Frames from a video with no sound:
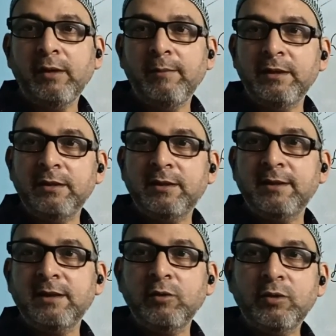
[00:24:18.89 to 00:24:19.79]
emergency
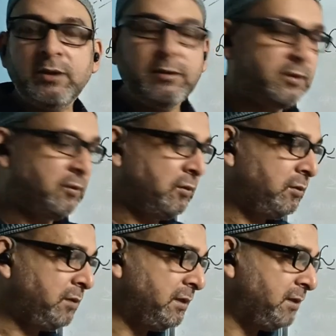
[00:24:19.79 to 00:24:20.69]
situation, so
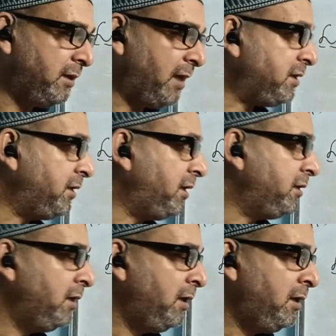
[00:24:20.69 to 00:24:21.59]
there is an
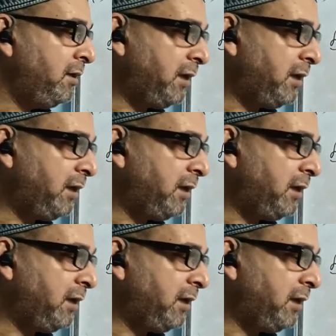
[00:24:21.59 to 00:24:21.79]
accident